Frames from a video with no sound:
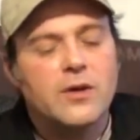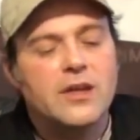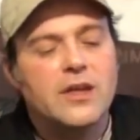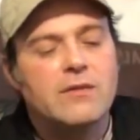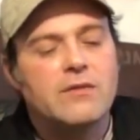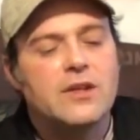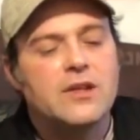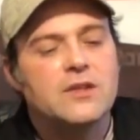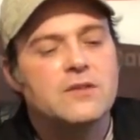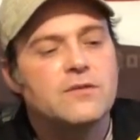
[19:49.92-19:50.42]
and
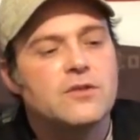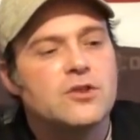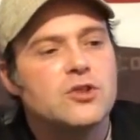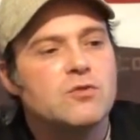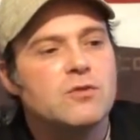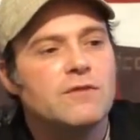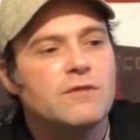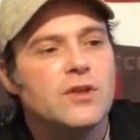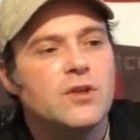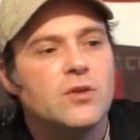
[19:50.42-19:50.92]
give it its
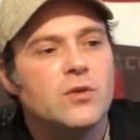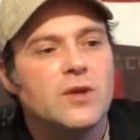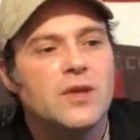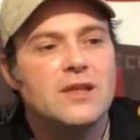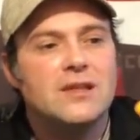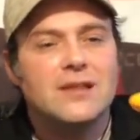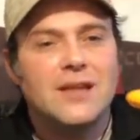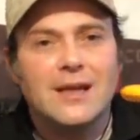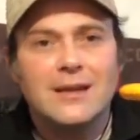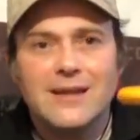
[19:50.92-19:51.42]
first review,
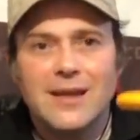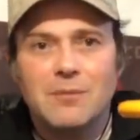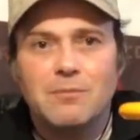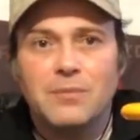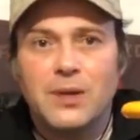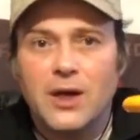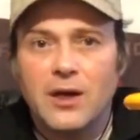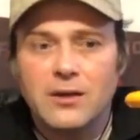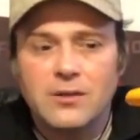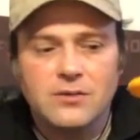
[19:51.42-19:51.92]
it's got
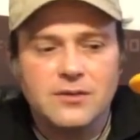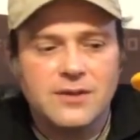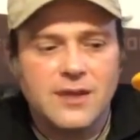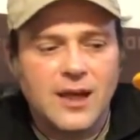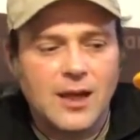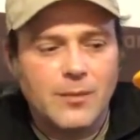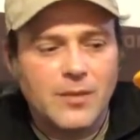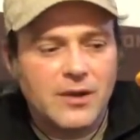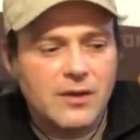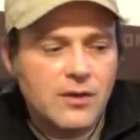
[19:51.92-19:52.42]
that puddle
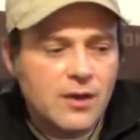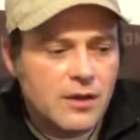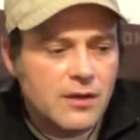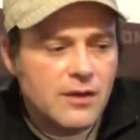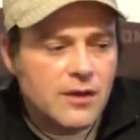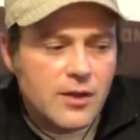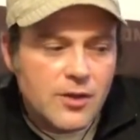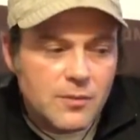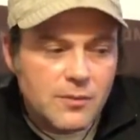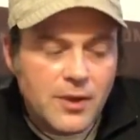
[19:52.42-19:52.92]
top. None
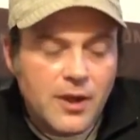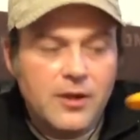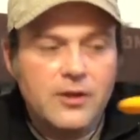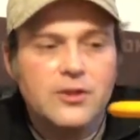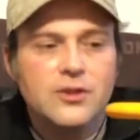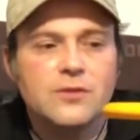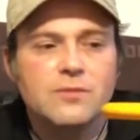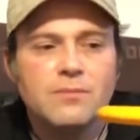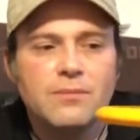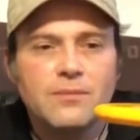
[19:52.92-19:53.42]
of the other
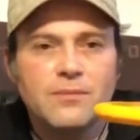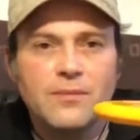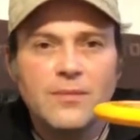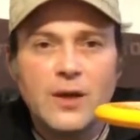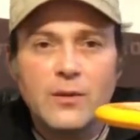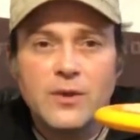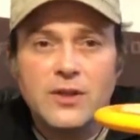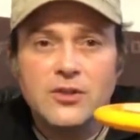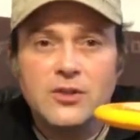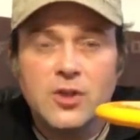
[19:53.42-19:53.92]
putters
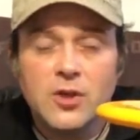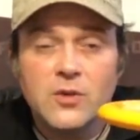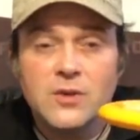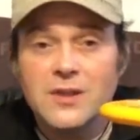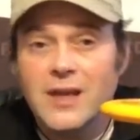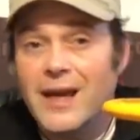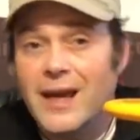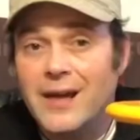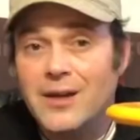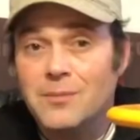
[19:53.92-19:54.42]
that we
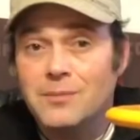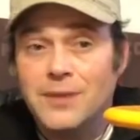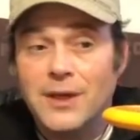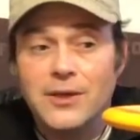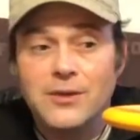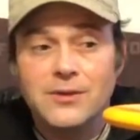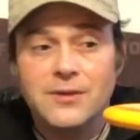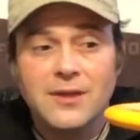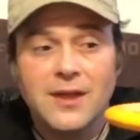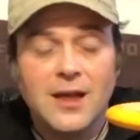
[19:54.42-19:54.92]
chose had a
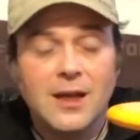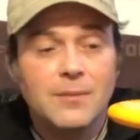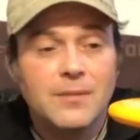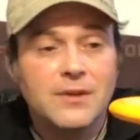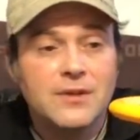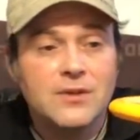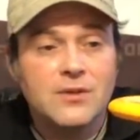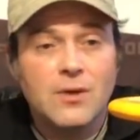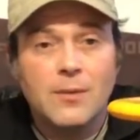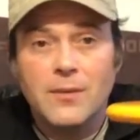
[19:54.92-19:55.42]
puddle
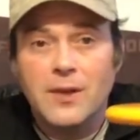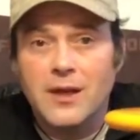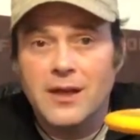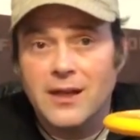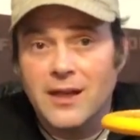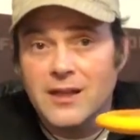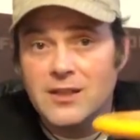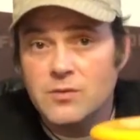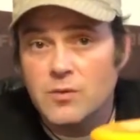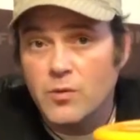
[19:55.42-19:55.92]
top. So I'm going
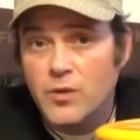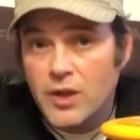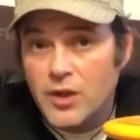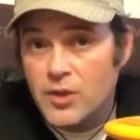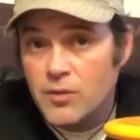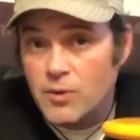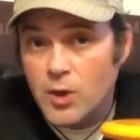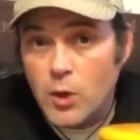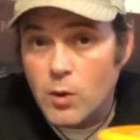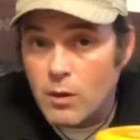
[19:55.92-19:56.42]
to guess when we
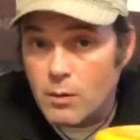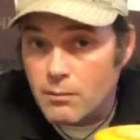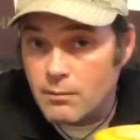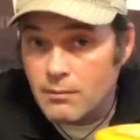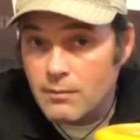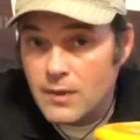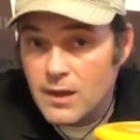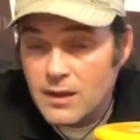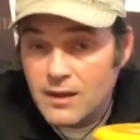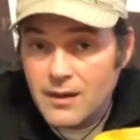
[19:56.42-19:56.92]
throw
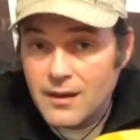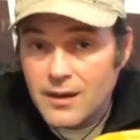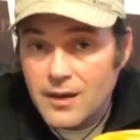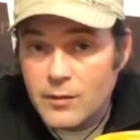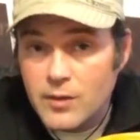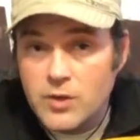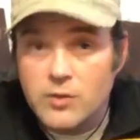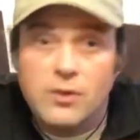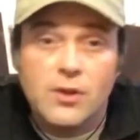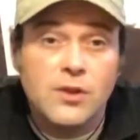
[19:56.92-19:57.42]
them,
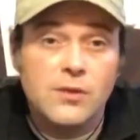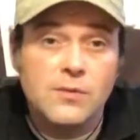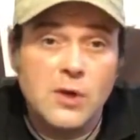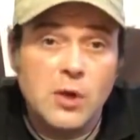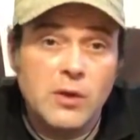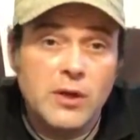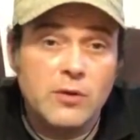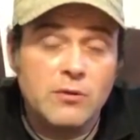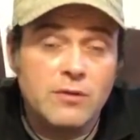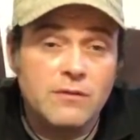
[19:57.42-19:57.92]
and we do the
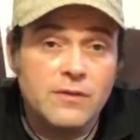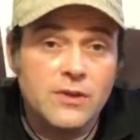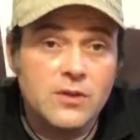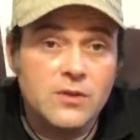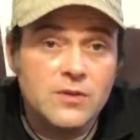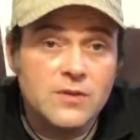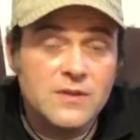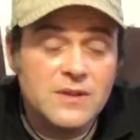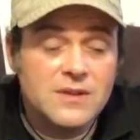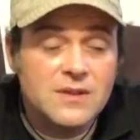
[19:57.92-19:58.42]
throwing
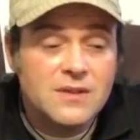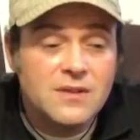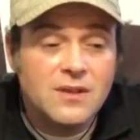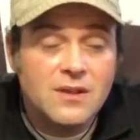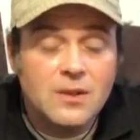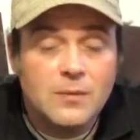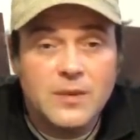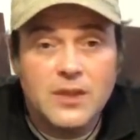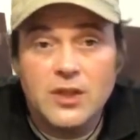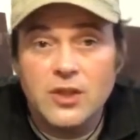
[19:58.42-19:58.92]
reviews, this is
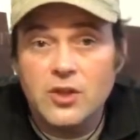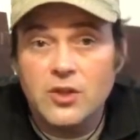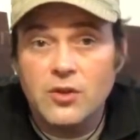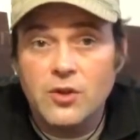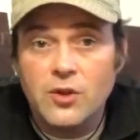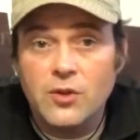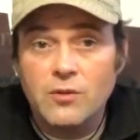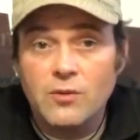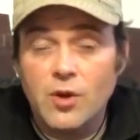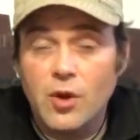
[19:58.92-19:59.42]
going to be a
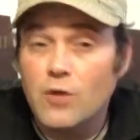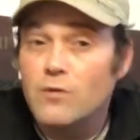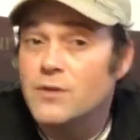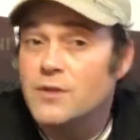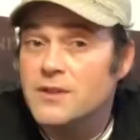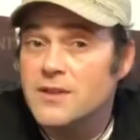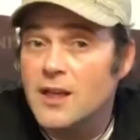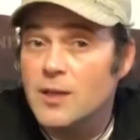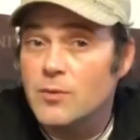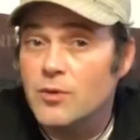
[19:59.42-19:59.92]
good
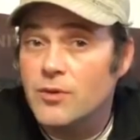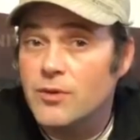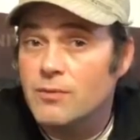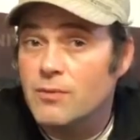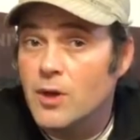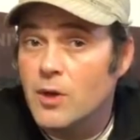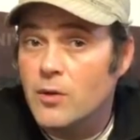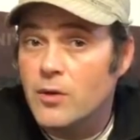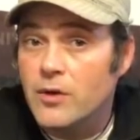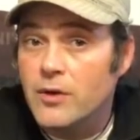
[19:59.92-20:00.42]
overstable
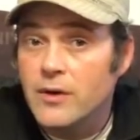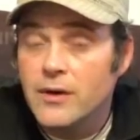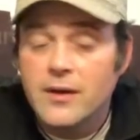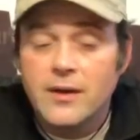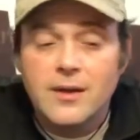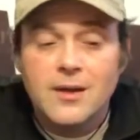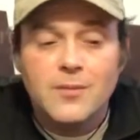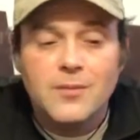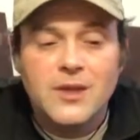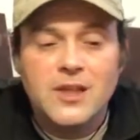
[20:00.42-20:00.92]
thrower.
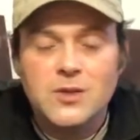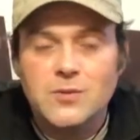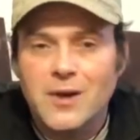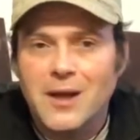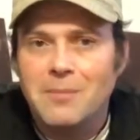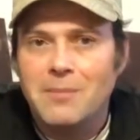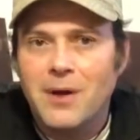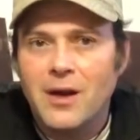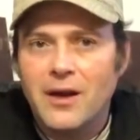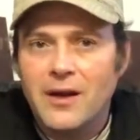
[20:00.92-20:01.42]
Because
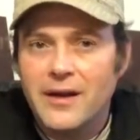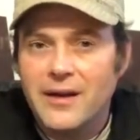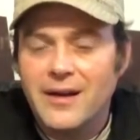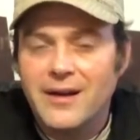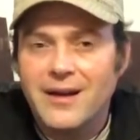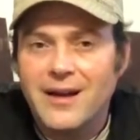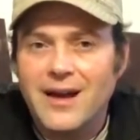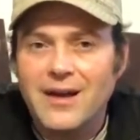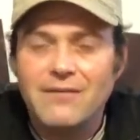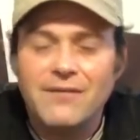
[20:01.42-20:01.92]
when I putted
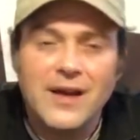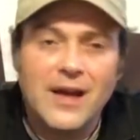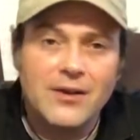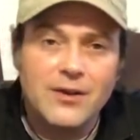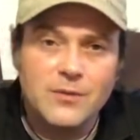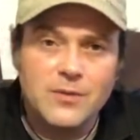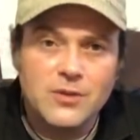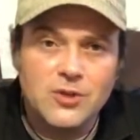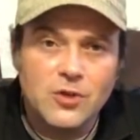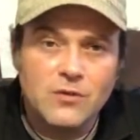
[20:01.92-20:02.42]
it, I
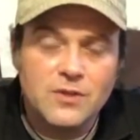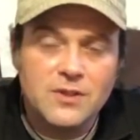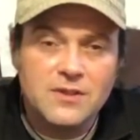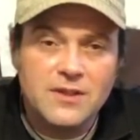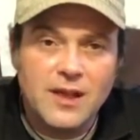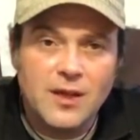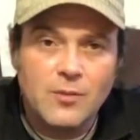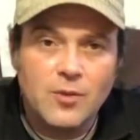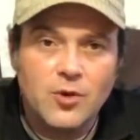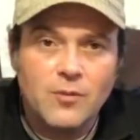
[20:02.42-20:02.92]
found it was
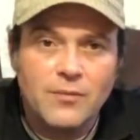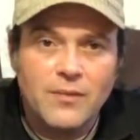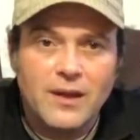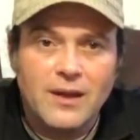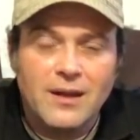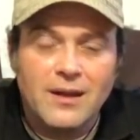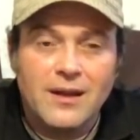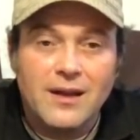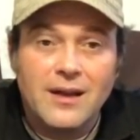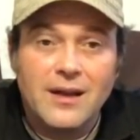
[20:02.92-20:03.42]
overstable.
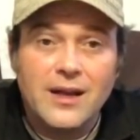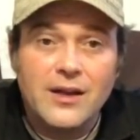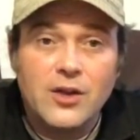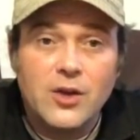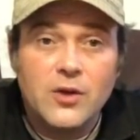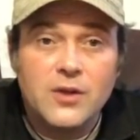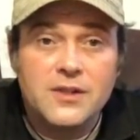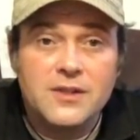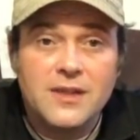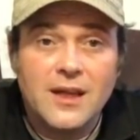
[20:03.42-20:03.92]
And I
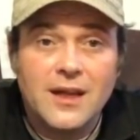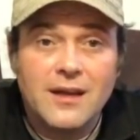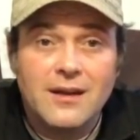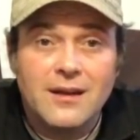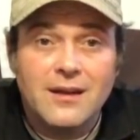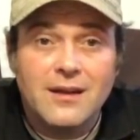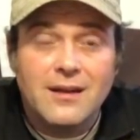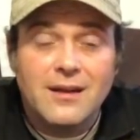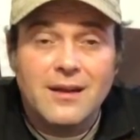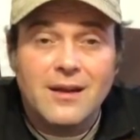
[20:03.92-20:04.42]
noticed that
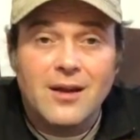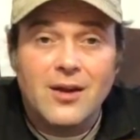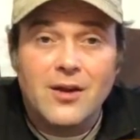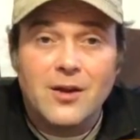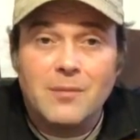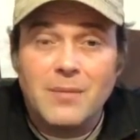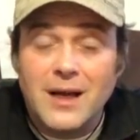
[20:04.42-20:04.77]
on a